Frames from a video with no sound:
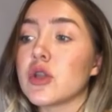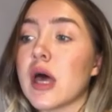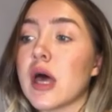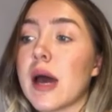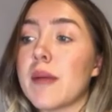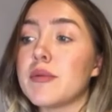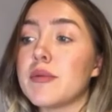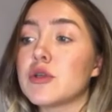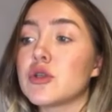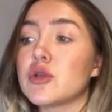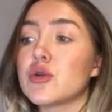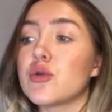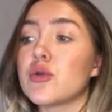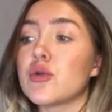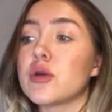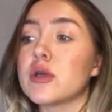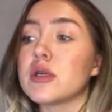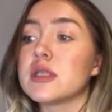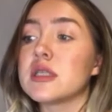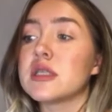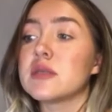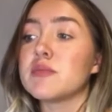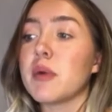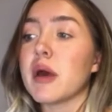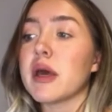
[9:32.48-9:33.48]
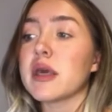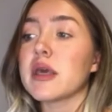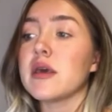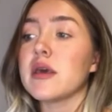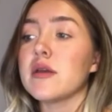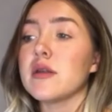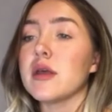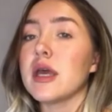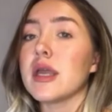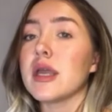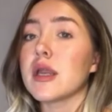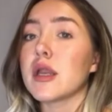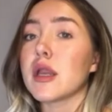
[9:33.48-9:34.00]
Laboratory
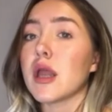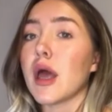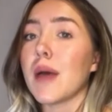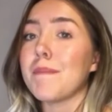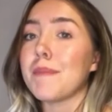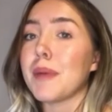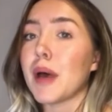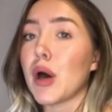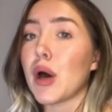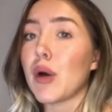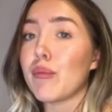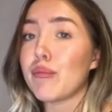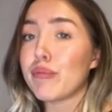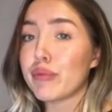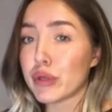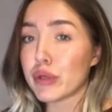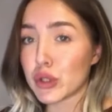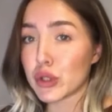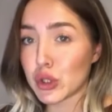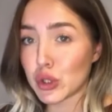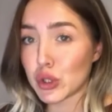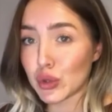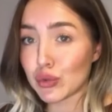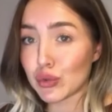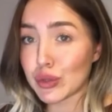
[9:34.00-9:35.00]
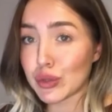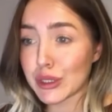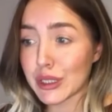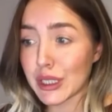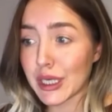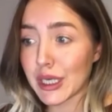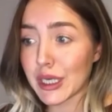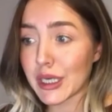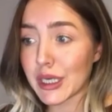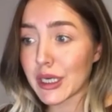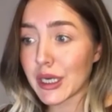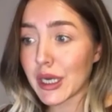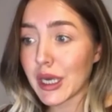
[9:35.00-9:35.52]
speculated about producing.